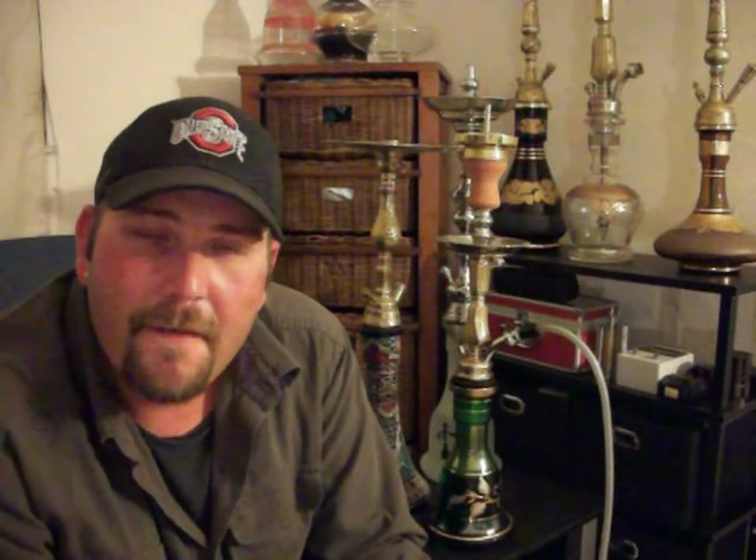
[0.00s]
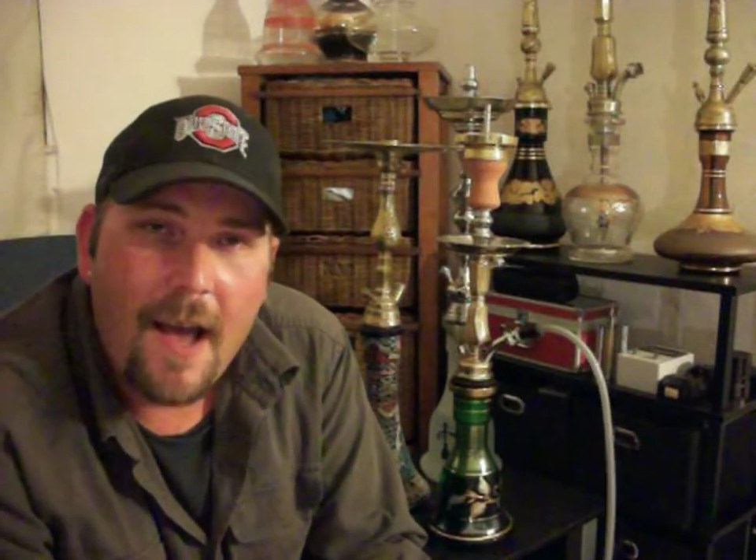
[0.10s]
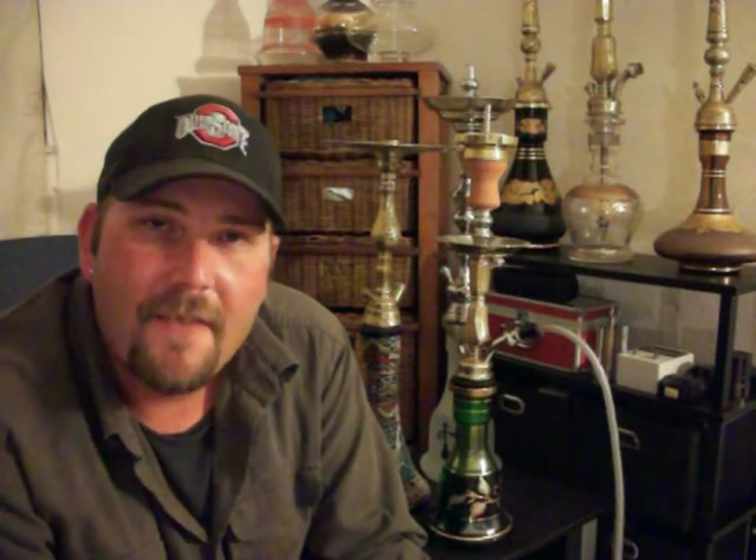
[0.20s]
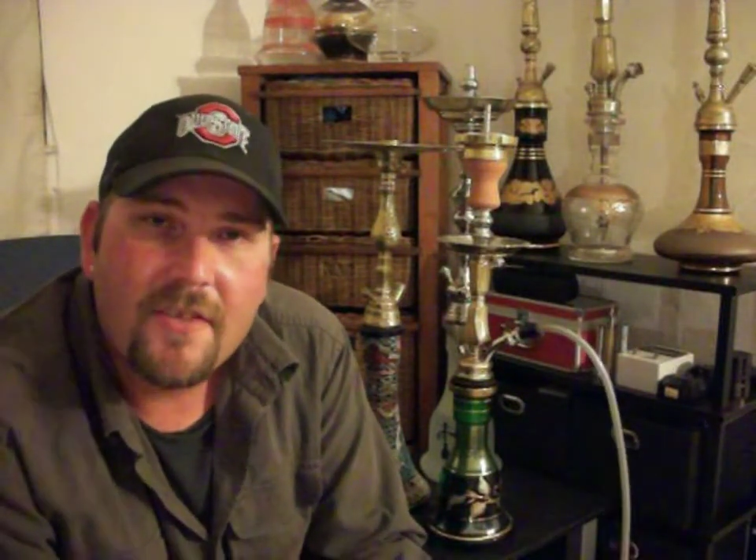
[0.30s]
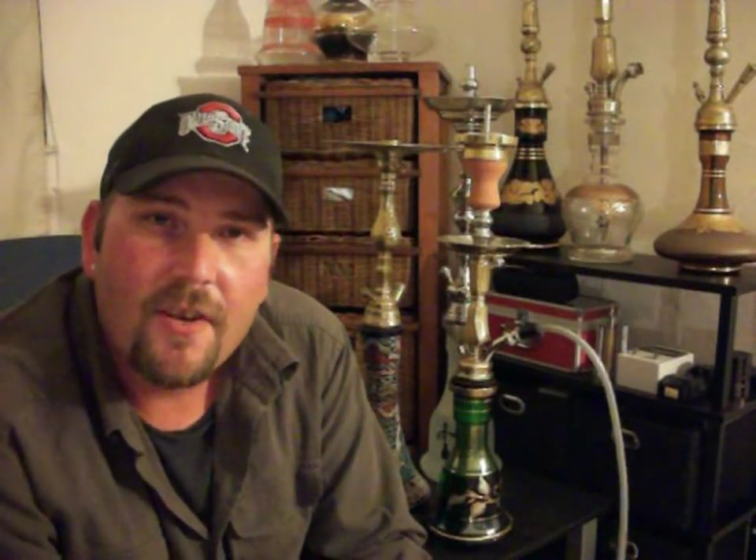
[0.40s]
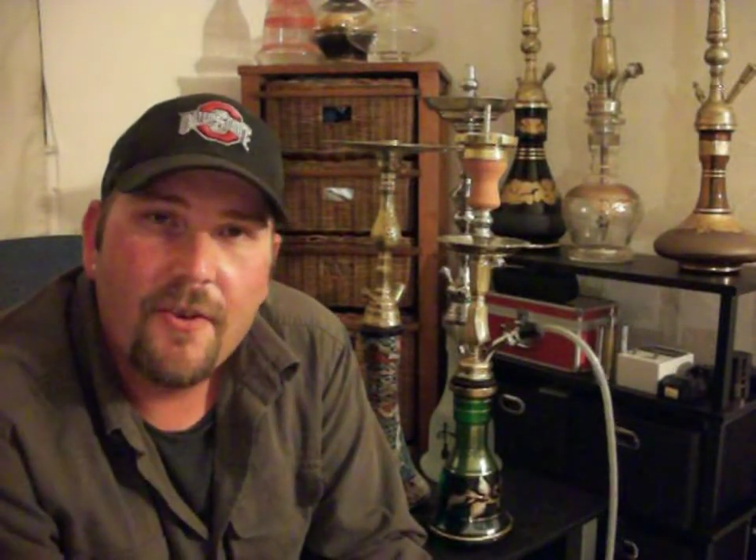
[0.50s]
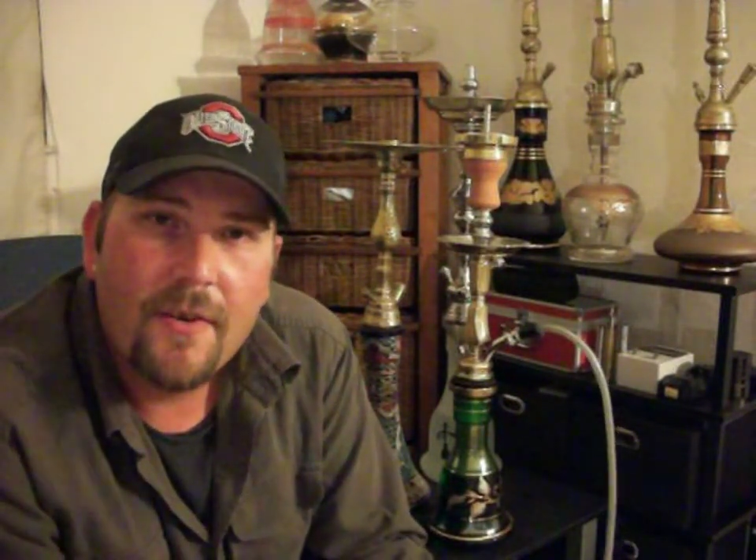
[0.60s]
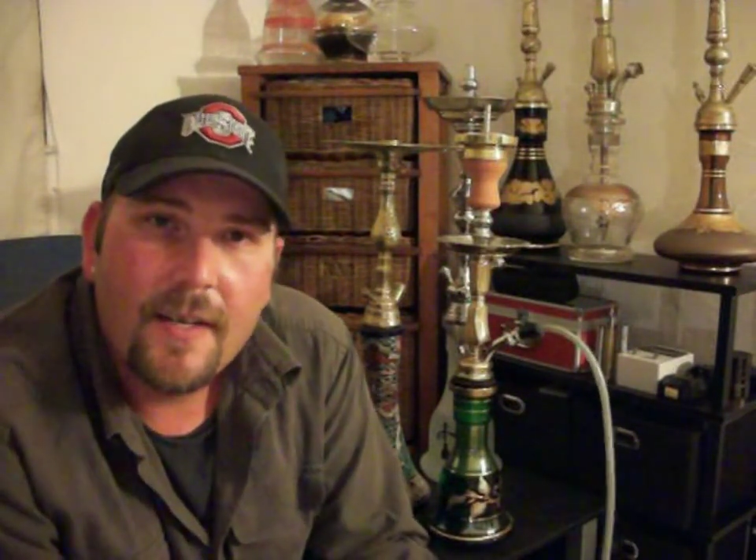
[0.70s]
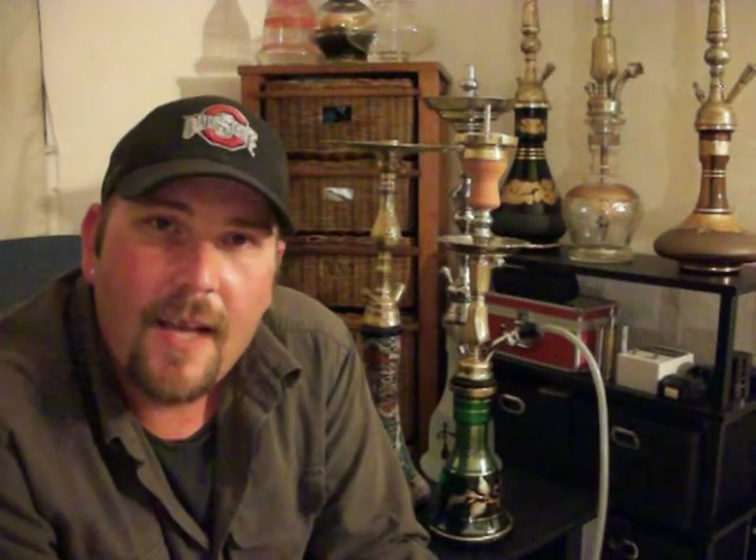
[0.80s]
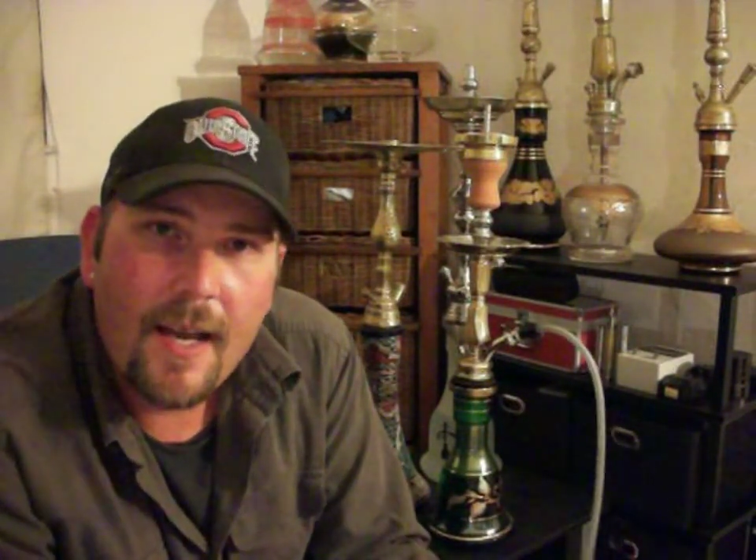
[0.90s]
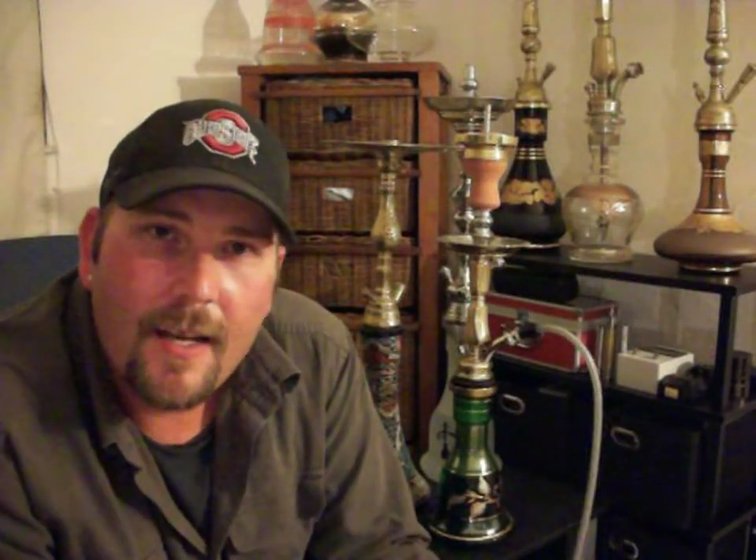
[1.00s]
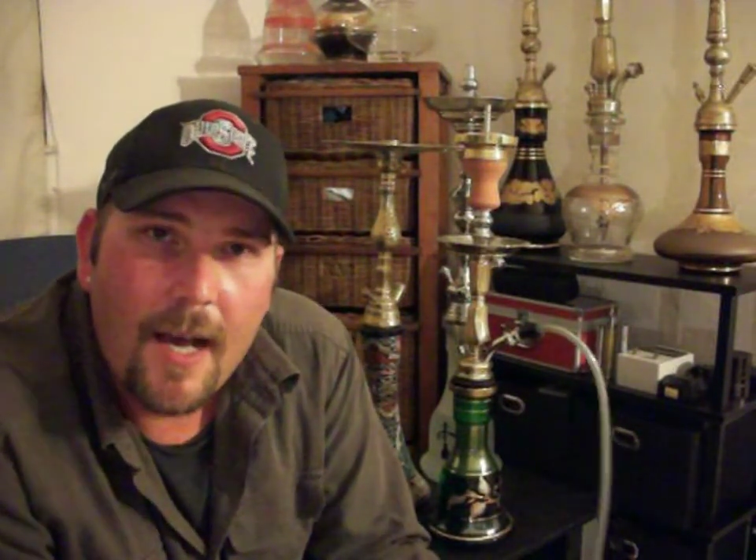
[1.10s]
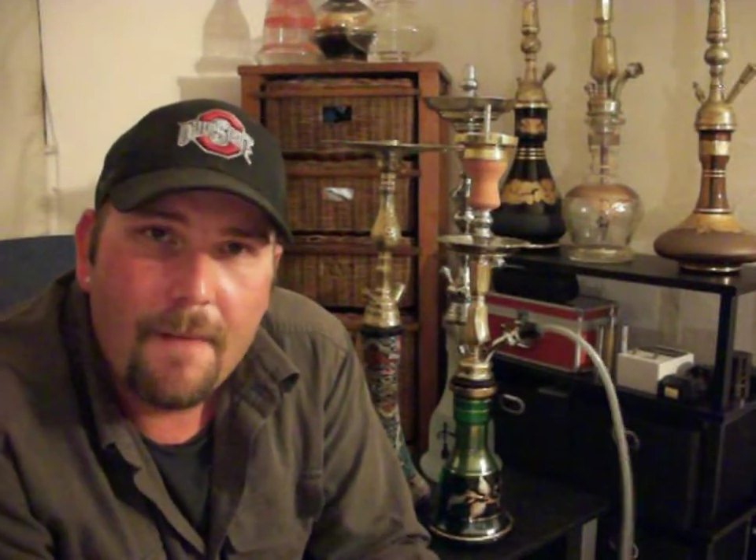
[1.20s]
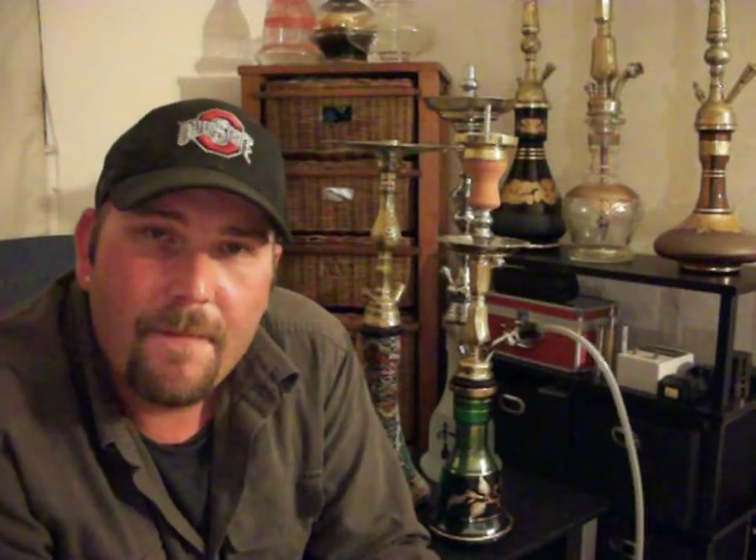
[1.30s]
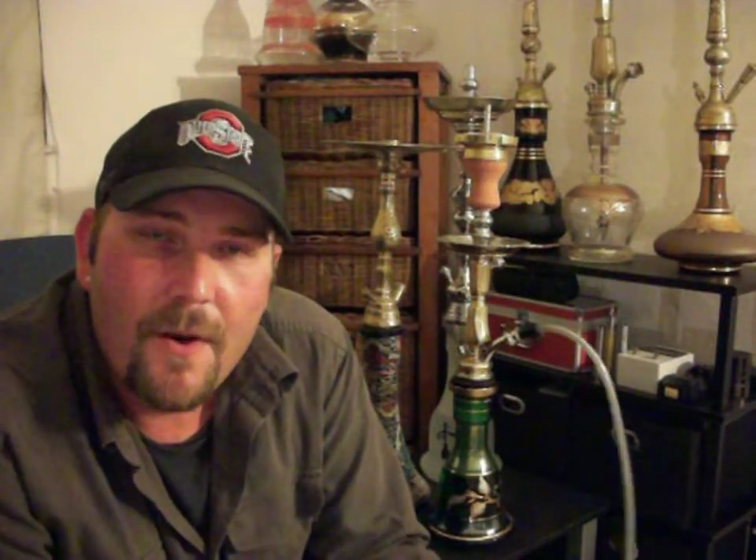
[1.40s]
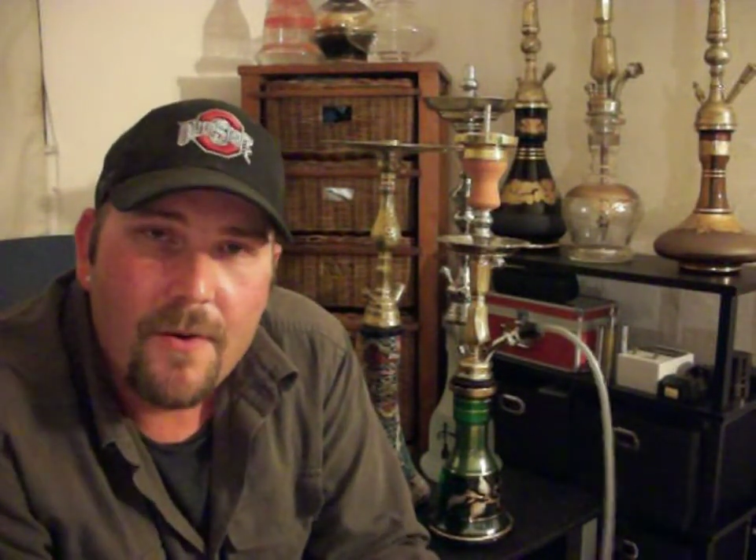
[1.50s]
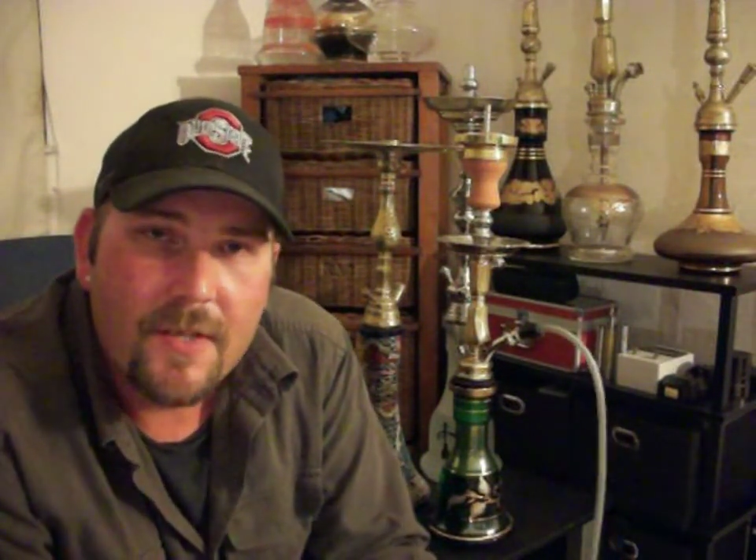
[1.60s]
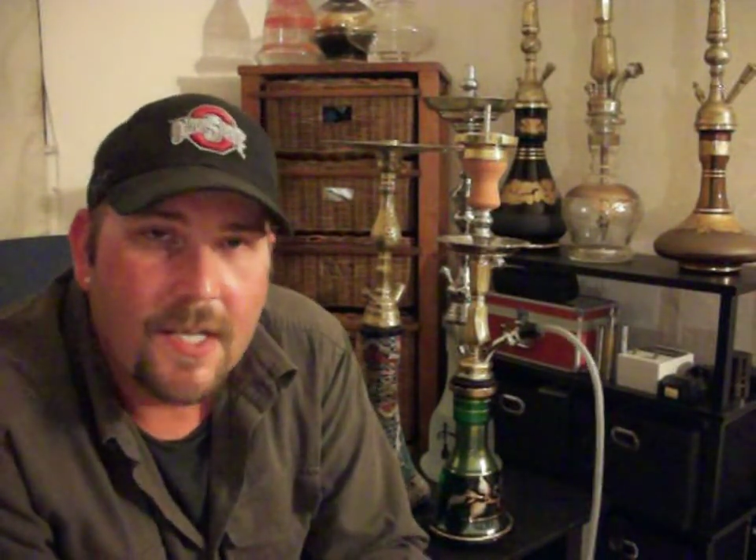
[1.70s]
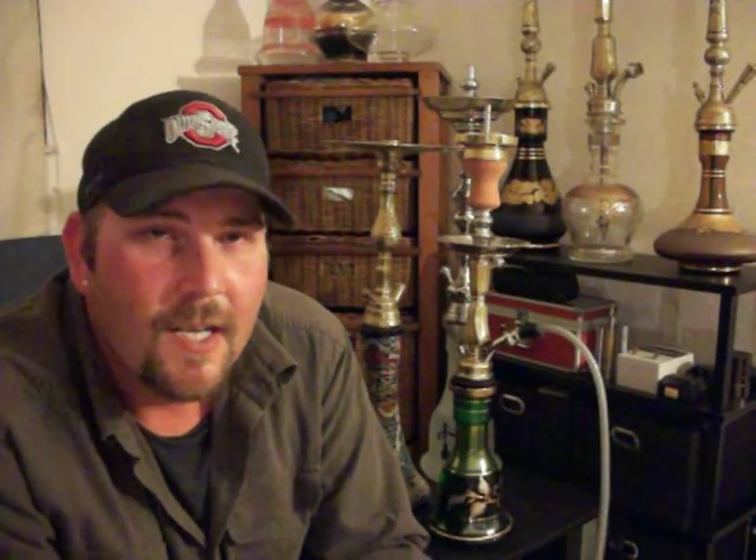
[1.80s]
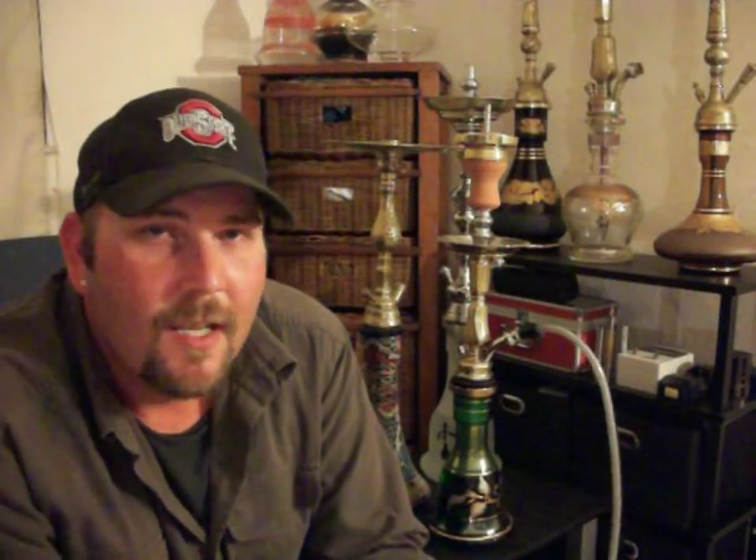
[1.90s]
5starhookah.com, folks.